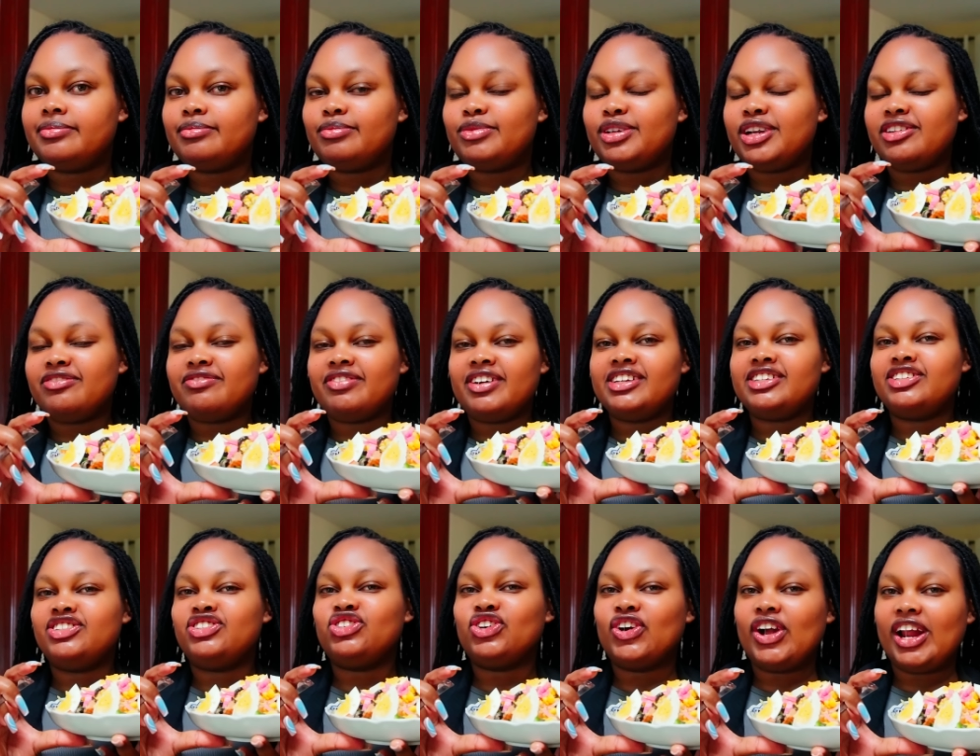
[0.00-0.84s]

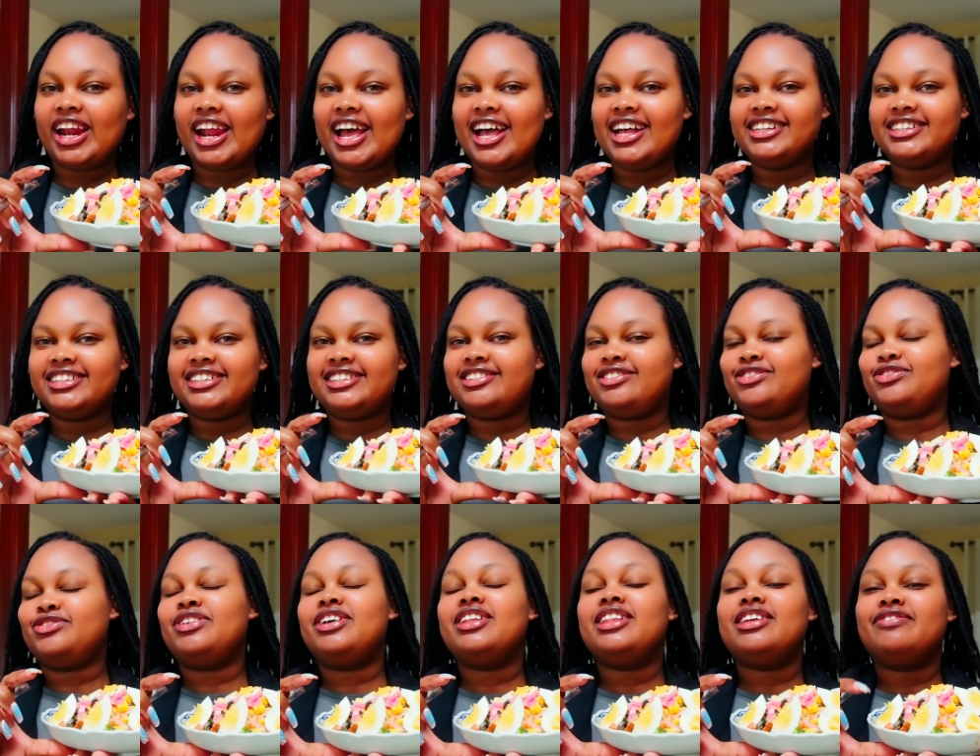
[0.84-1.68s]
Breakfast, lunch,
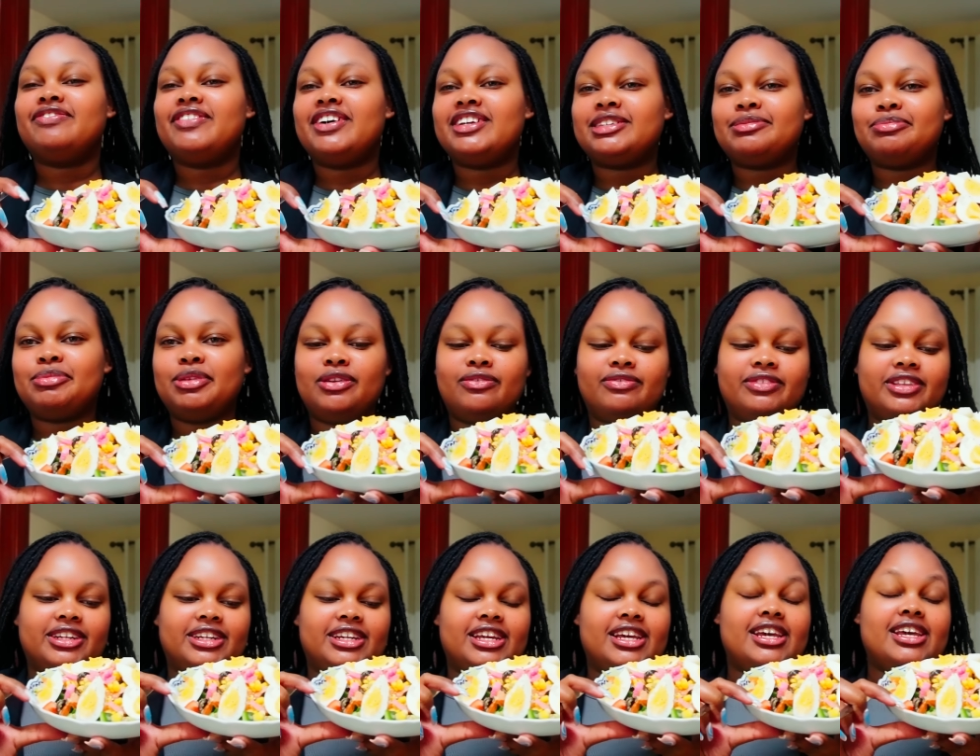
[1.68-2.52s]
rather first meal of the
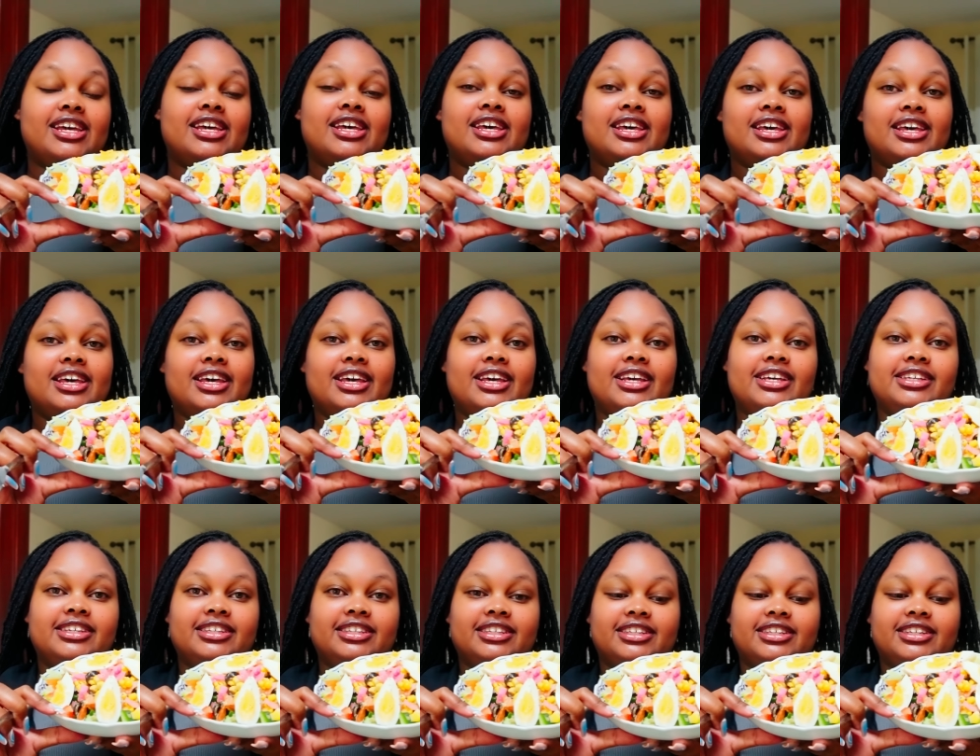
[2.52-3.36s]
day
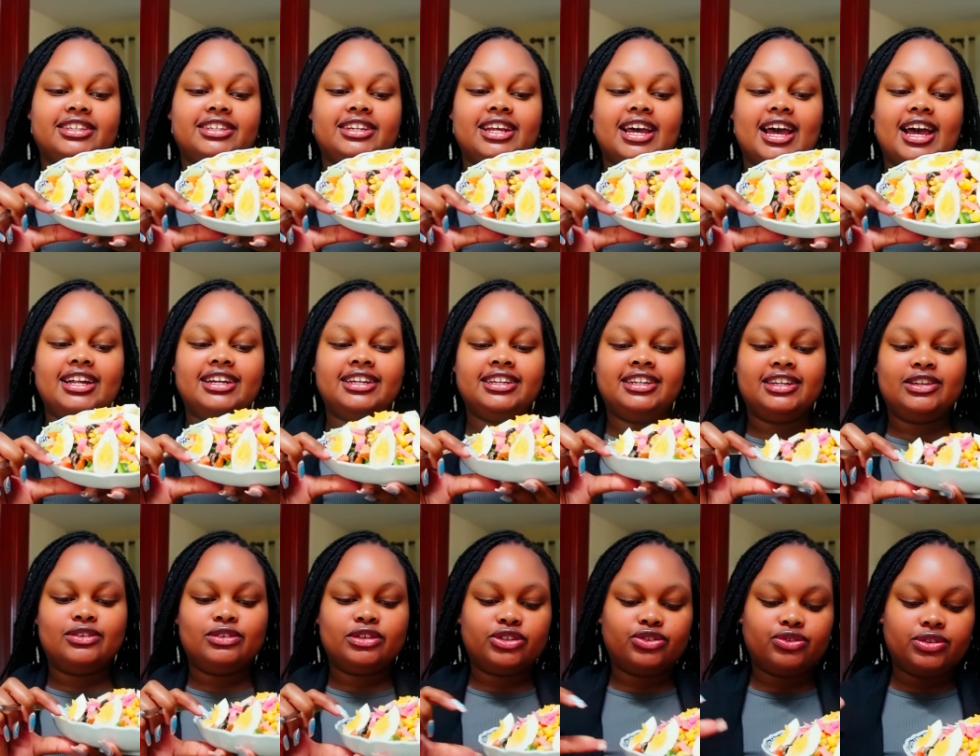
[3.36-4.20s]
is done.
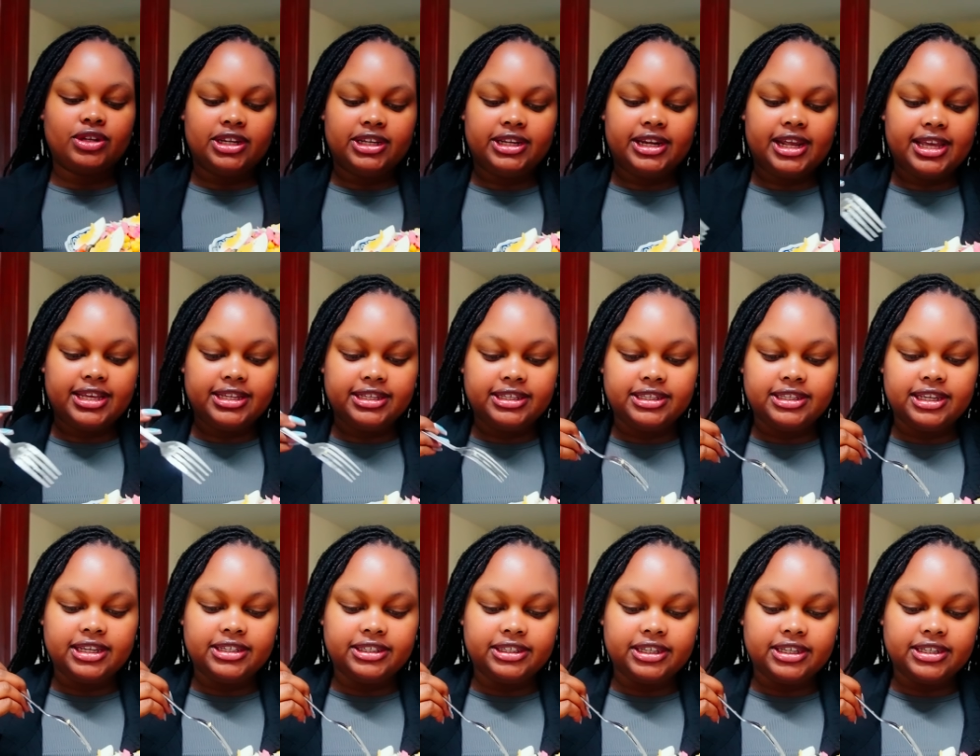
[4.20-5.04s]
Looks really nice.
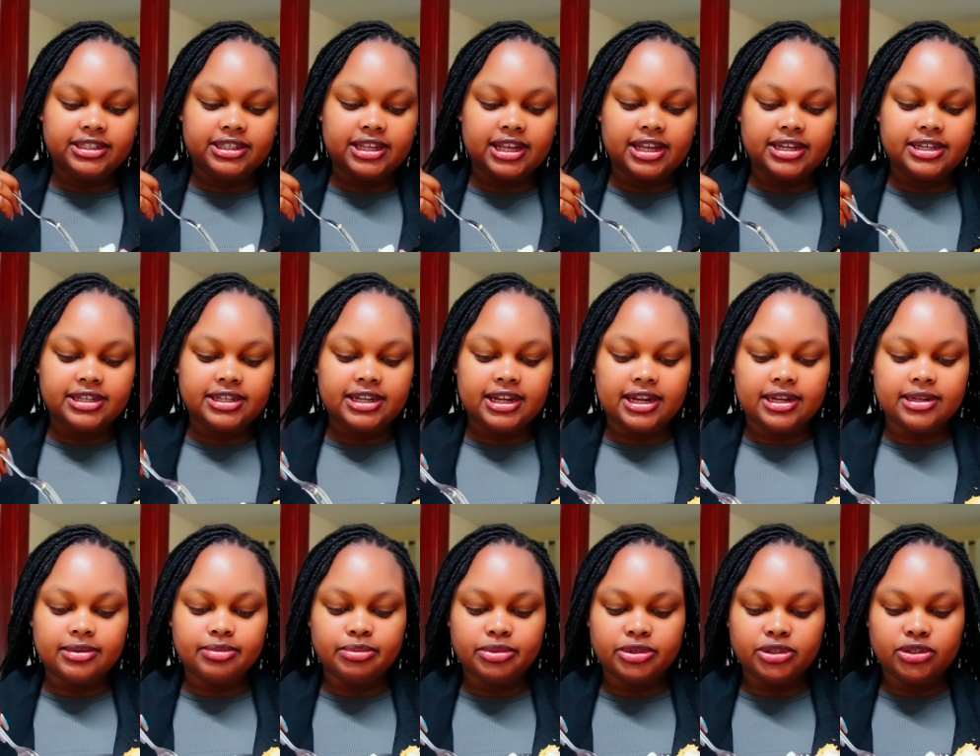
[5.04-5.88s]
I just added a
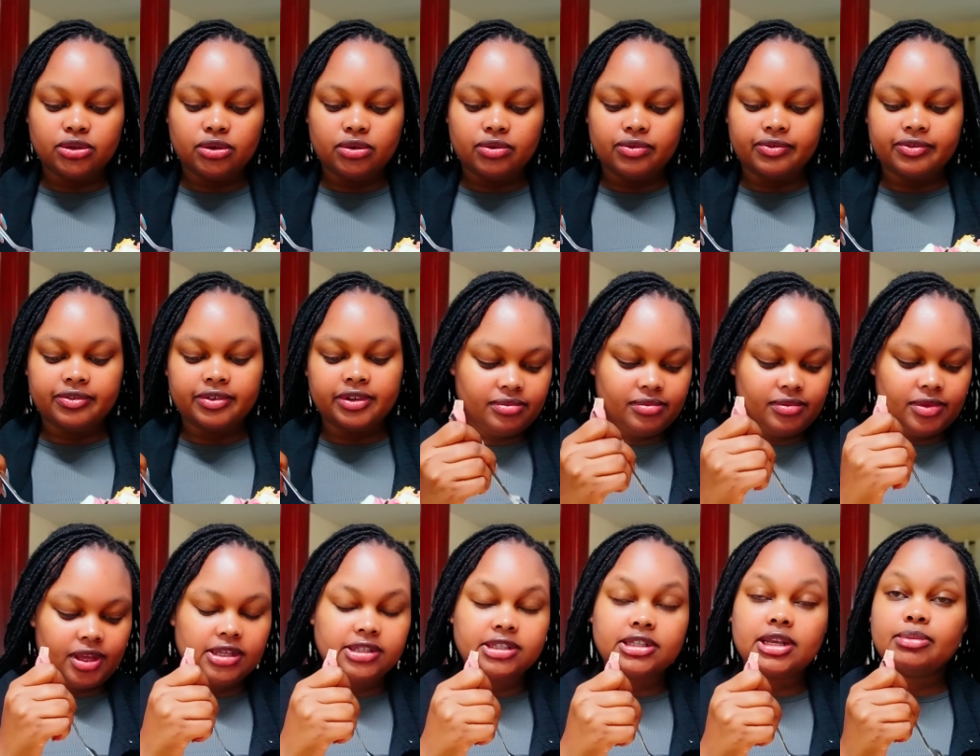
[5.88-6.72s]
little bit of
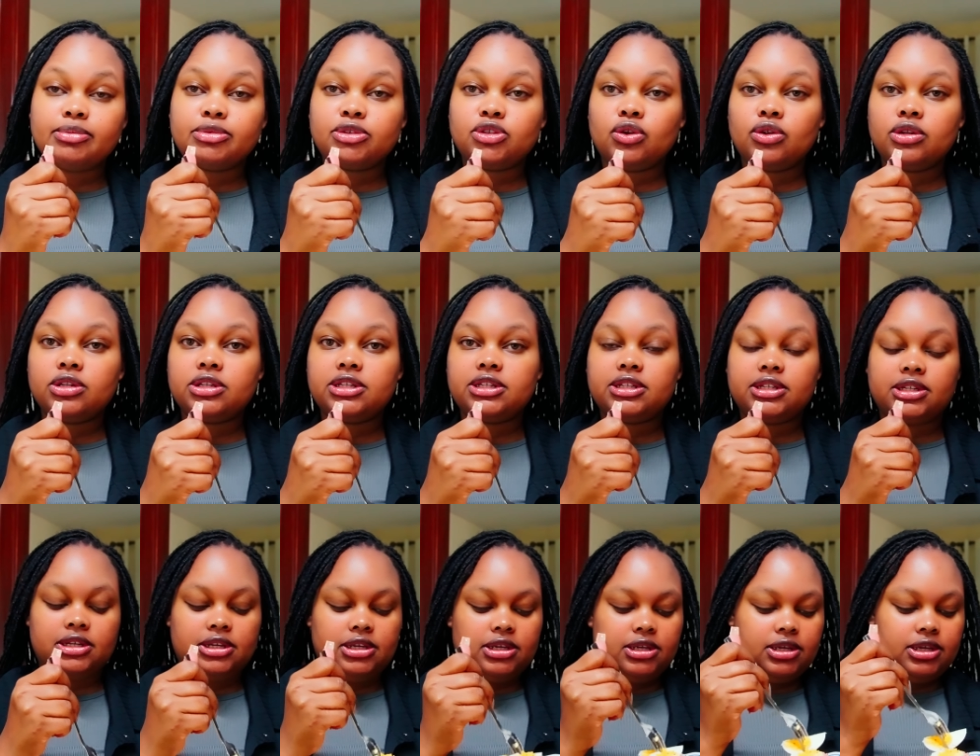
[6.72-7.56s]
some salt
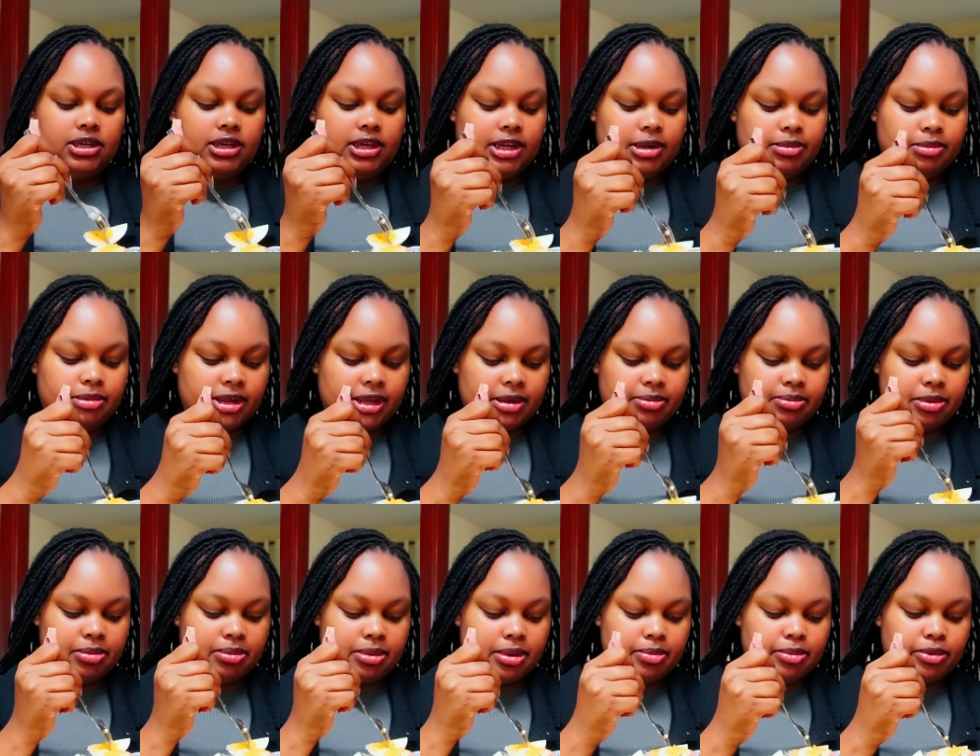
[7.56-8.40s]
and black
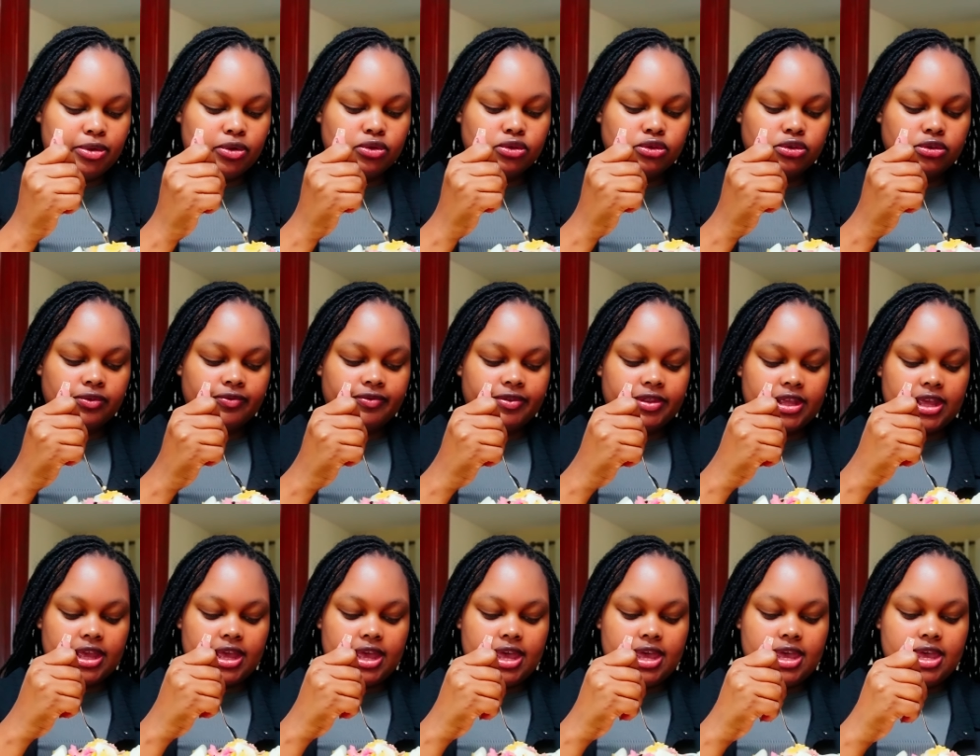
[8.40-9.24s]
pepper because of the
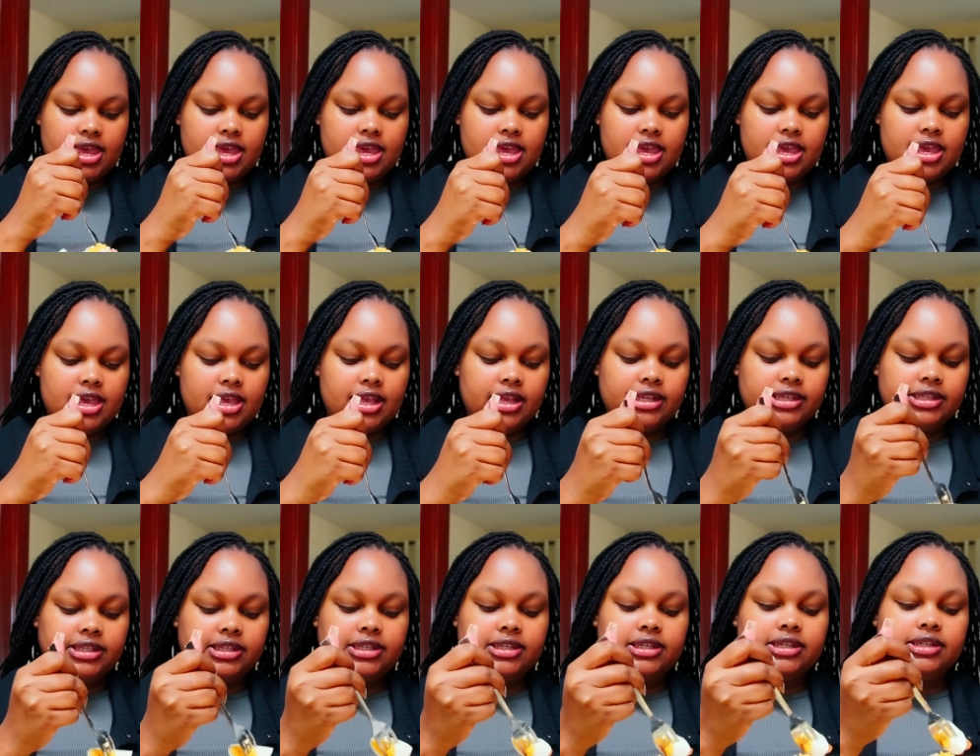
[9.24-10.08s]

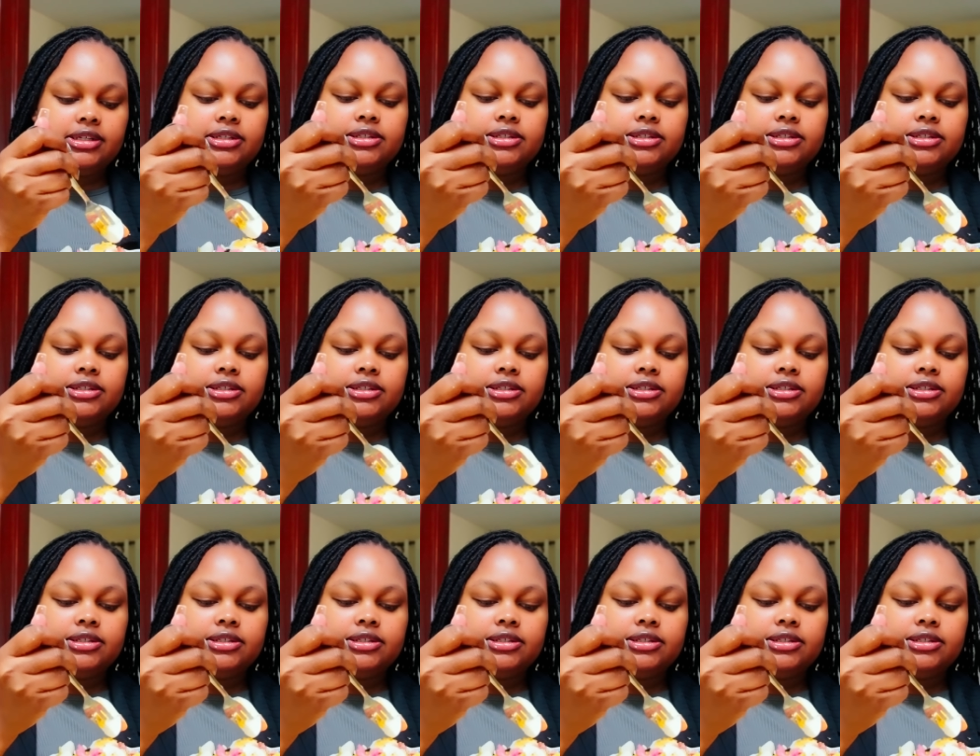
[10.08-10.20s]
eggs.